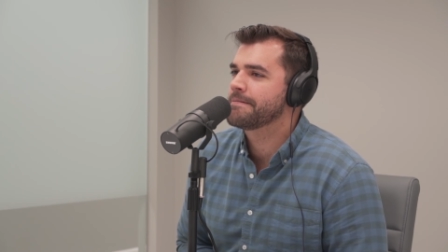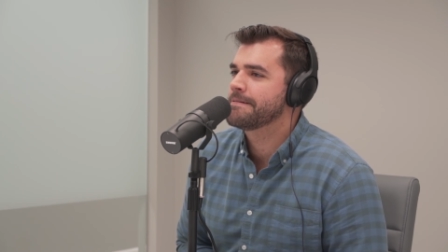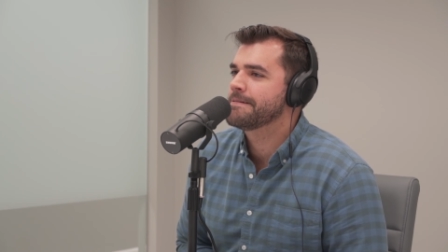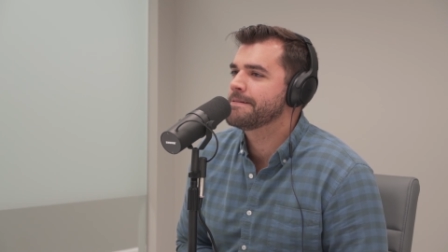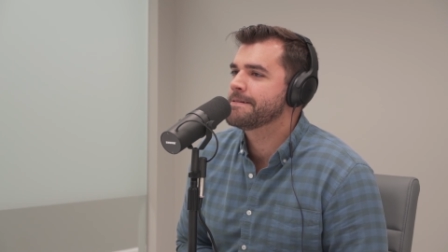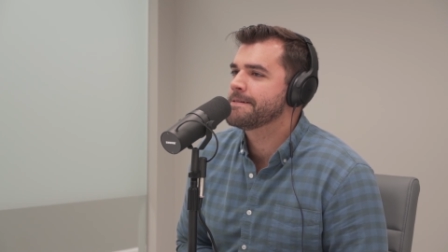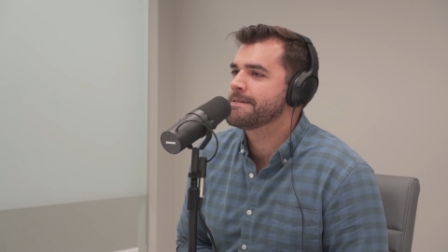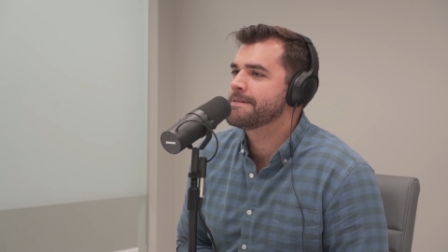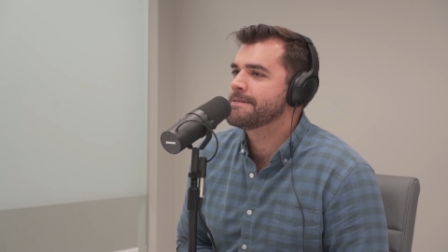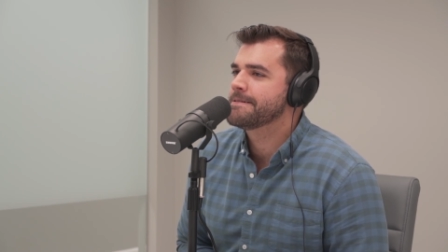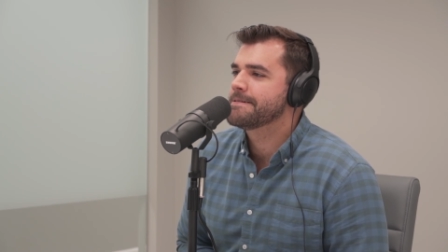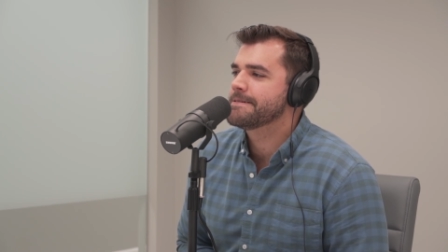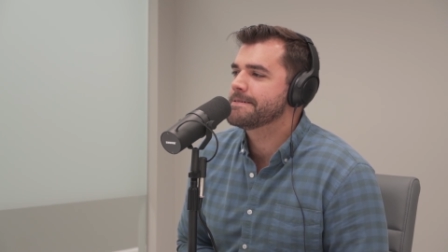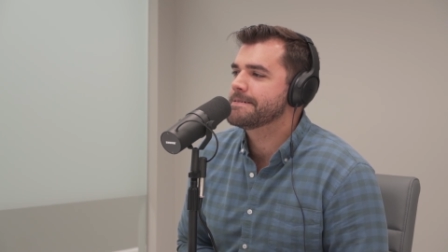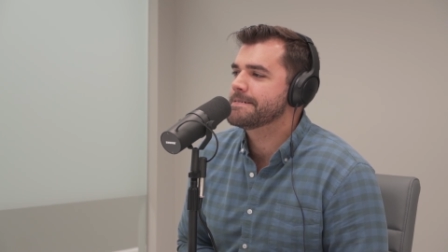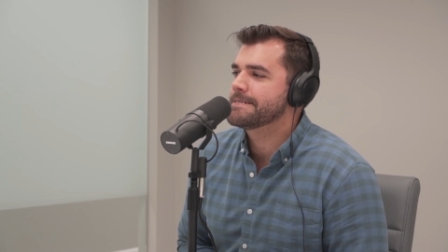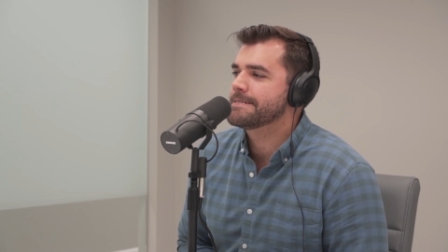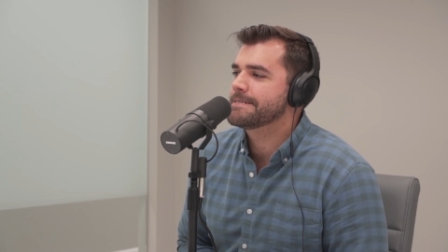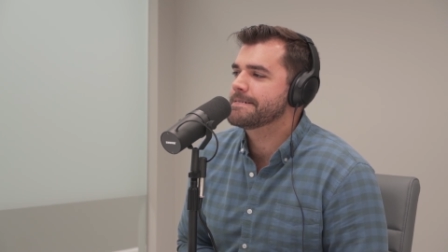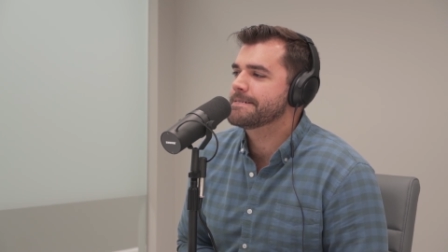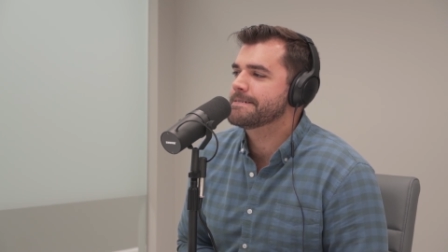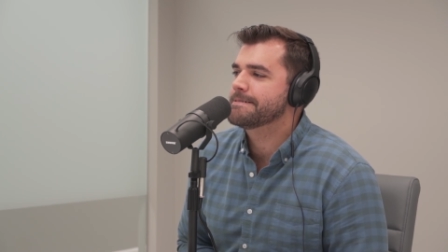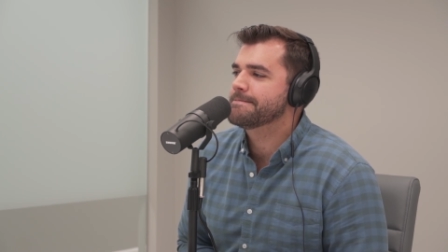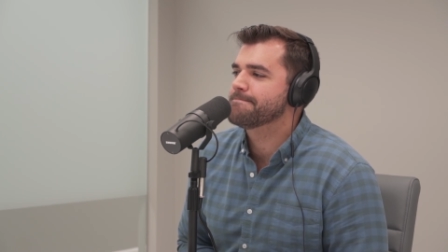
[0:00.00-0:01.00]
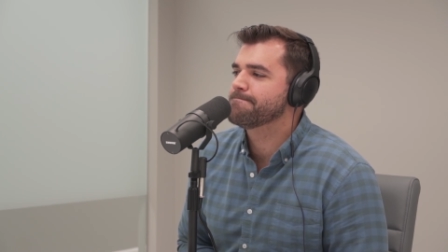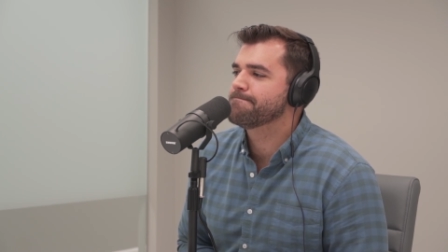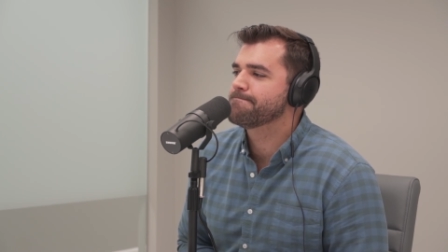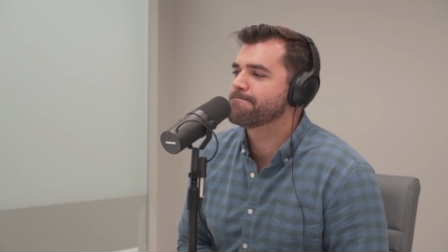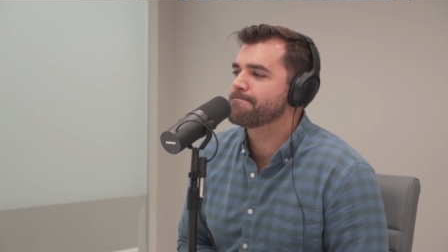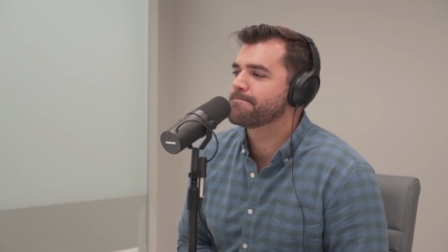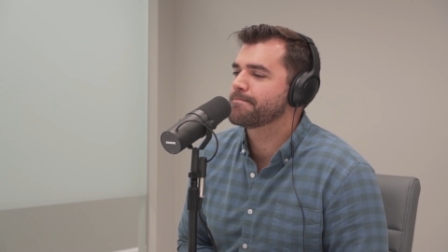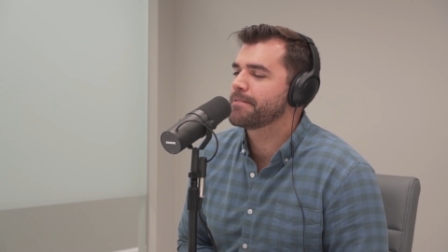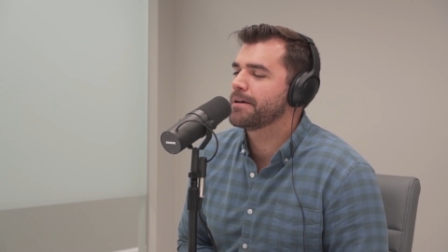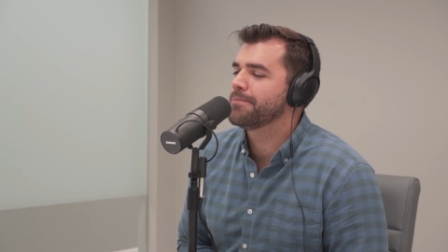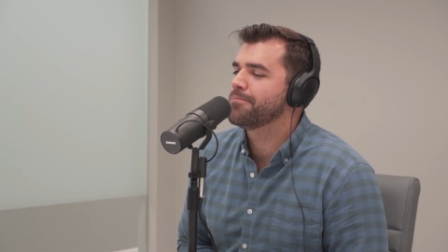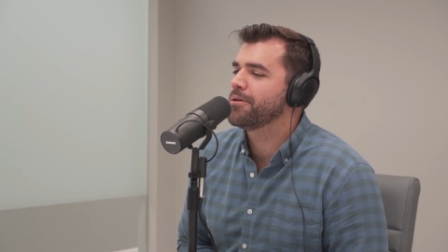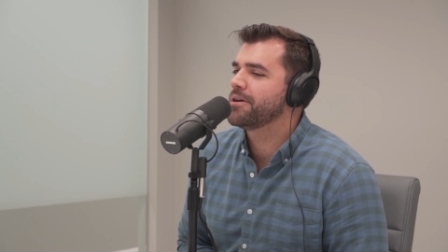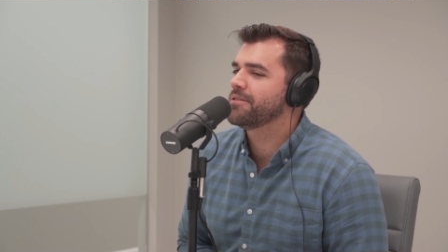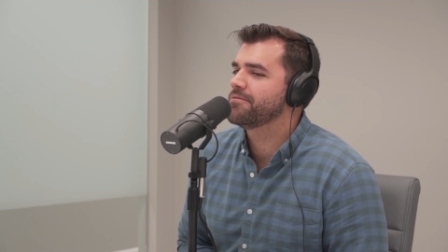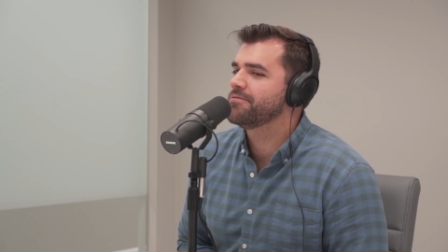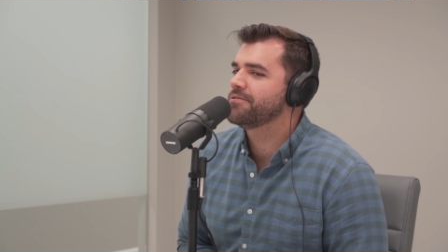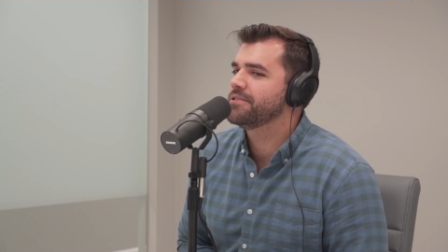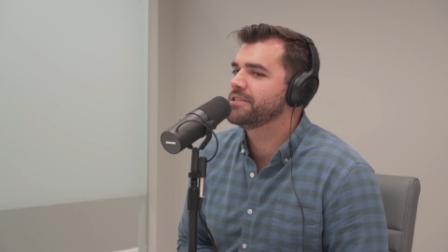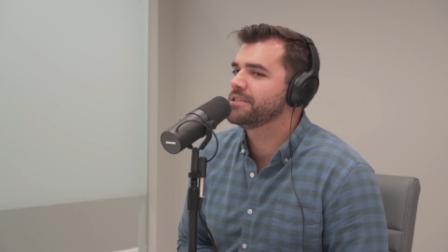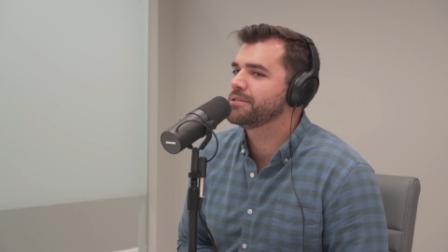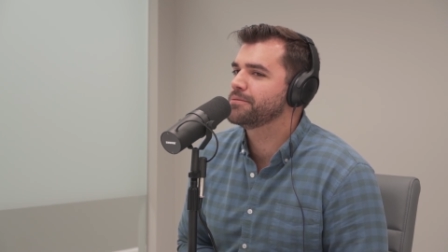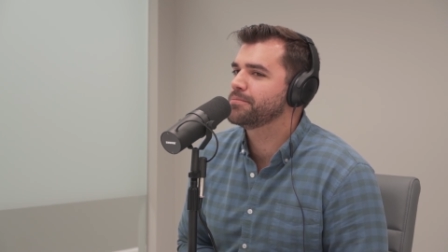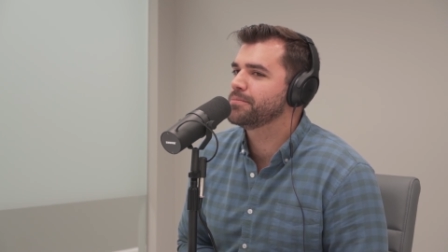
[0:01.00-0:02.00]
That's a good one. I'm on
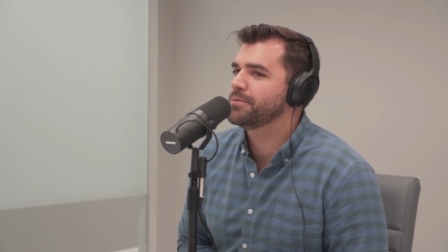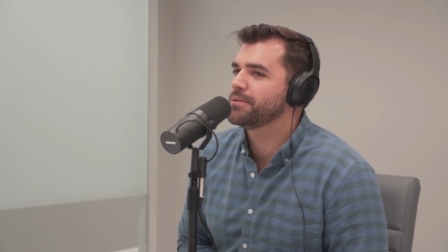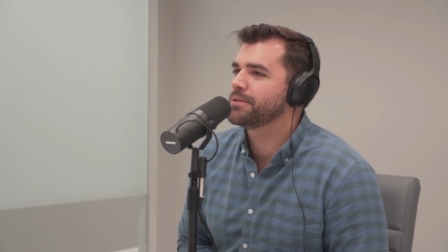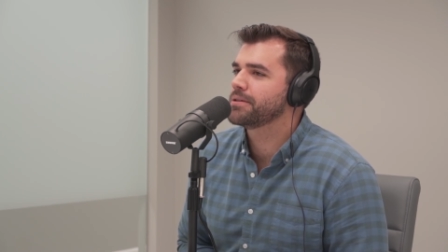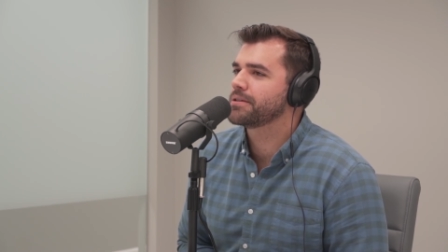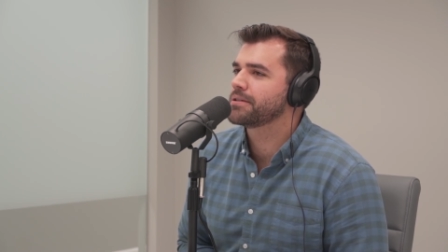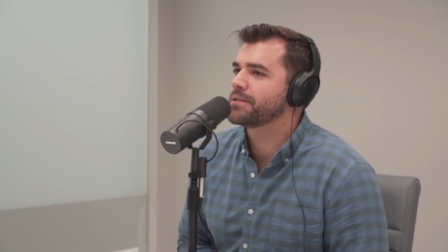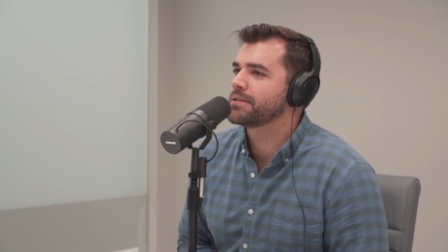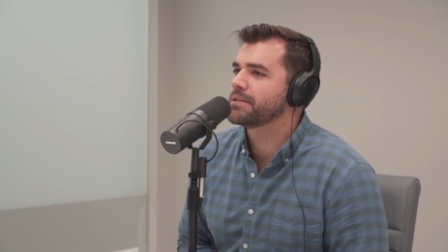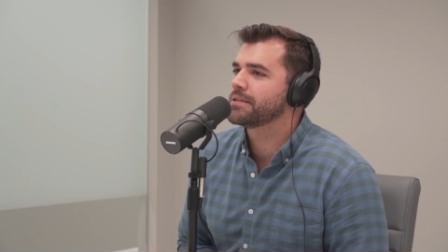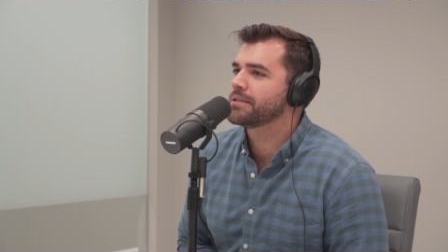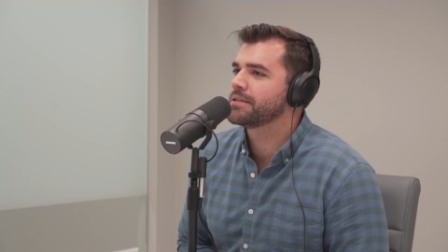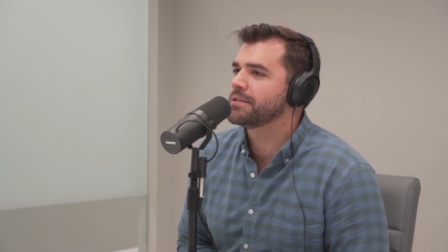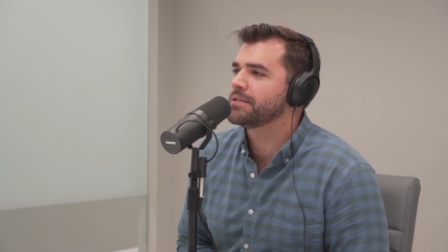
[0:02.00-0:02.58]
Facebook.